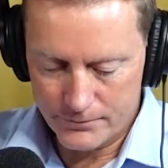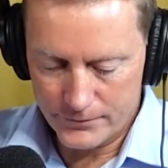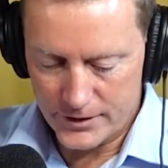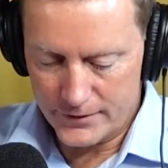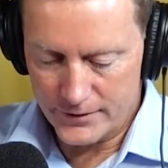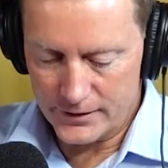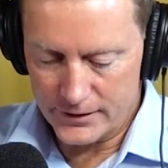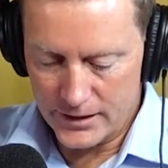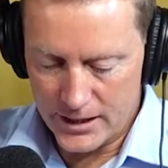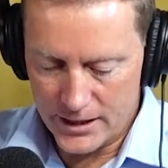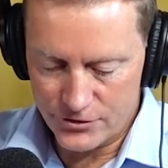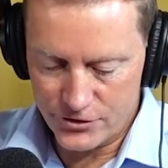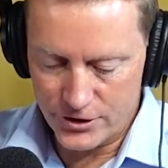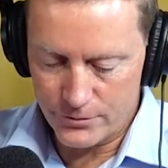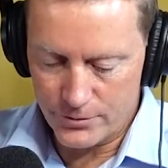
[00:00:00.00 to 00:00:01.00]
and then
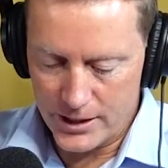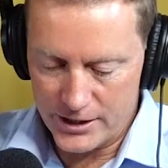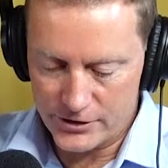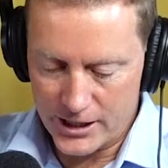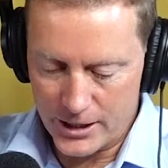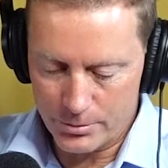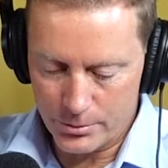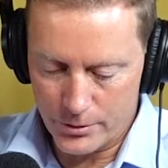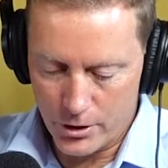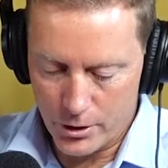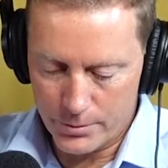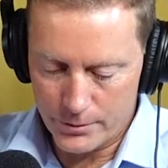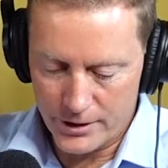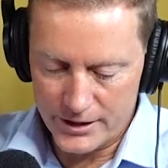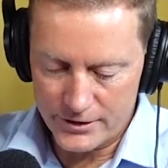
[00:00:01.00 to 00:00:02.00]
last year raised capital to
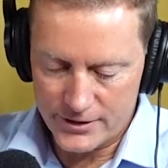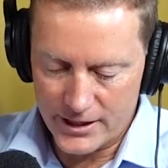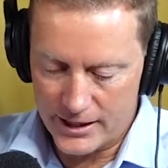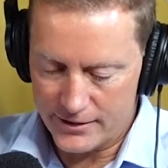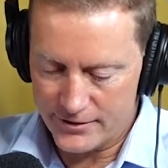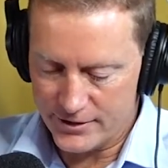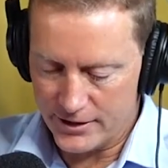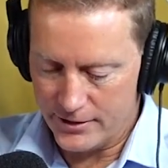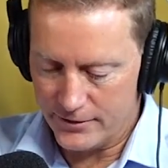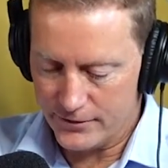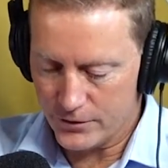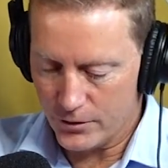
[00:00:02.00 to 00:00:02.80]
operate data centers